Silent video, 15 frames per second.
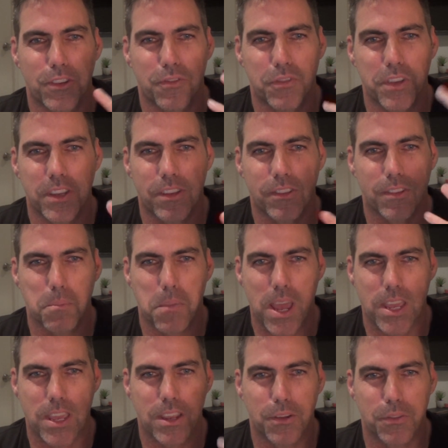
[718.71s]
your fingers are
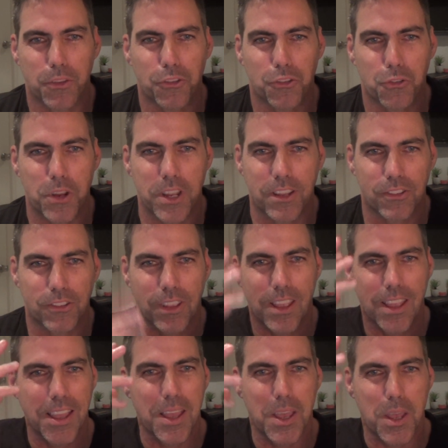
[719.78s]
making on the strings
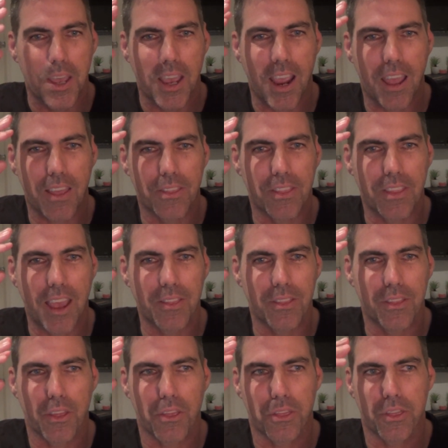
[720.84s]
and and